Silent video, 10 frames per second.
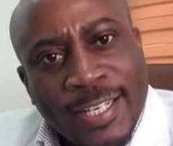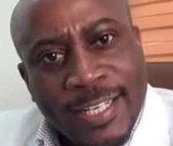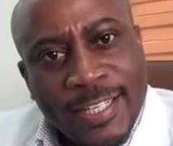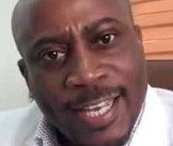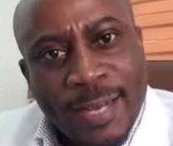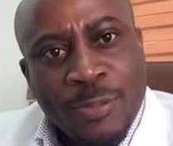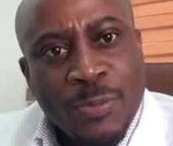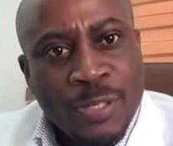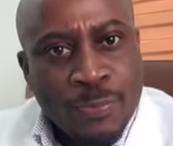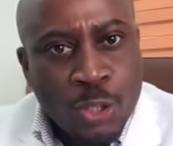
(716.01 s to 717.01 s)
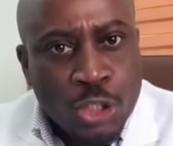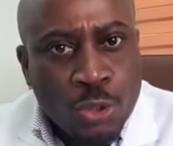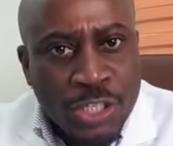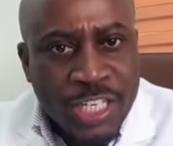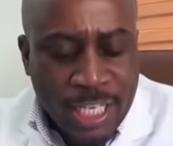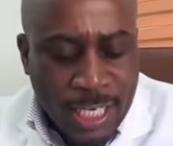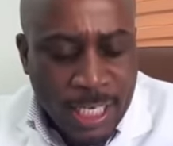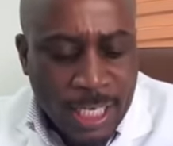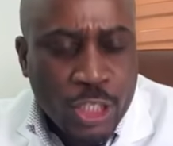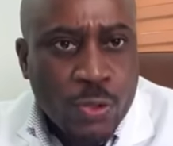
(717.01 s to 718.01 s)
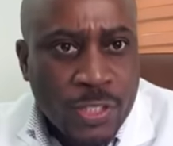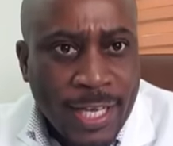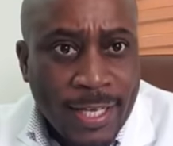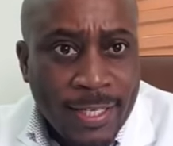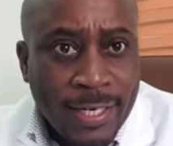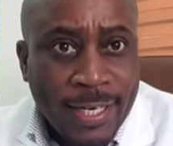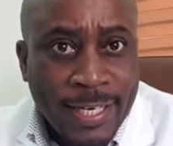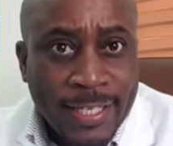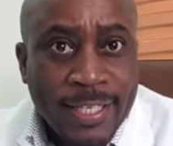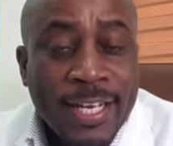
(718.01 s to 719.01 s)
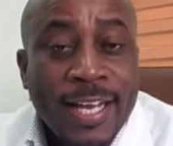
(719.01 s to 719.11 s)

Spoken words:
in the abdomen protruding into the leg.